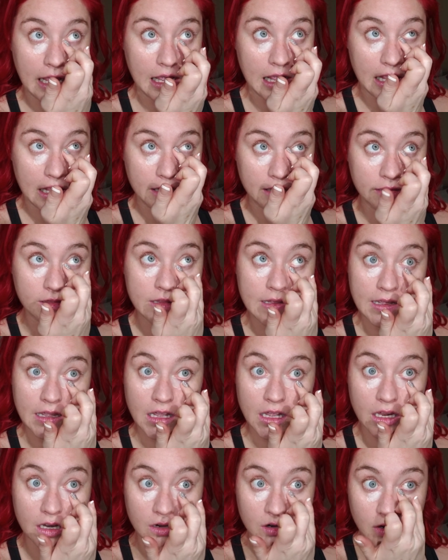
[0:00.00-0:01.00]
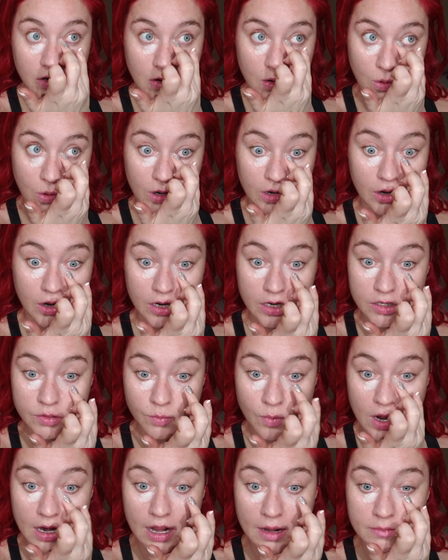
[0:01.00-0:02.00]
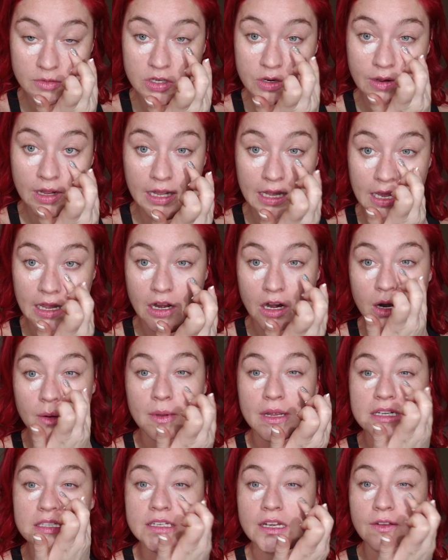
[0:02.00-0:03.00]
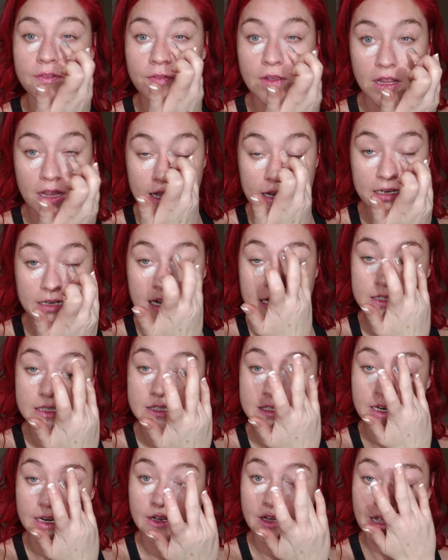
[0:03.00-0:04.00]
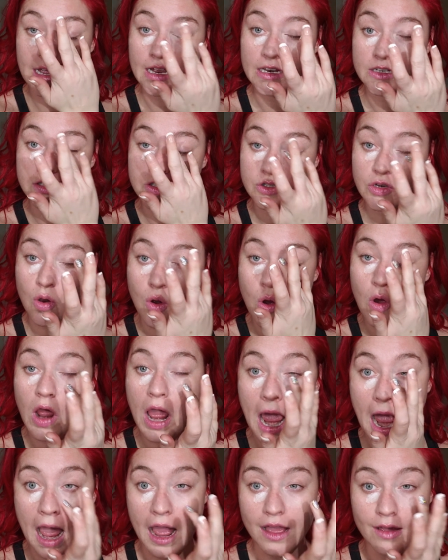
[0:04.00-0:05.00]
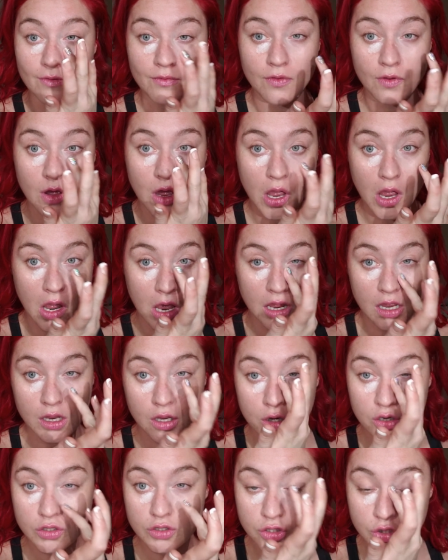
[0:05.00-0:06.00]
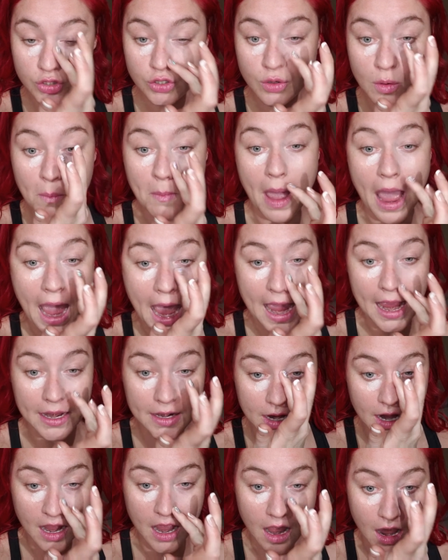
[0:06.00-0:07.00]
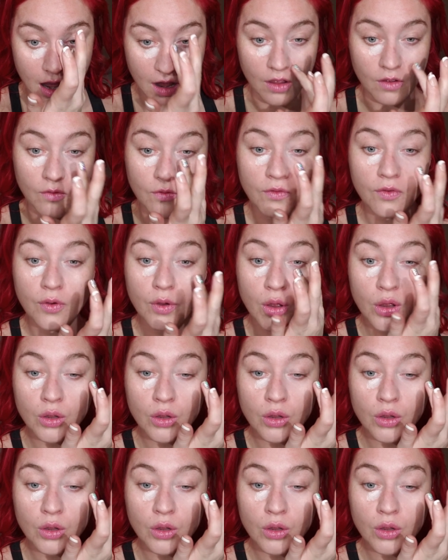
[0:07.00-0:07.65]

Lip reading: in the inner corners. What I'm doing here, because I feel like necessarily I don't have too bad of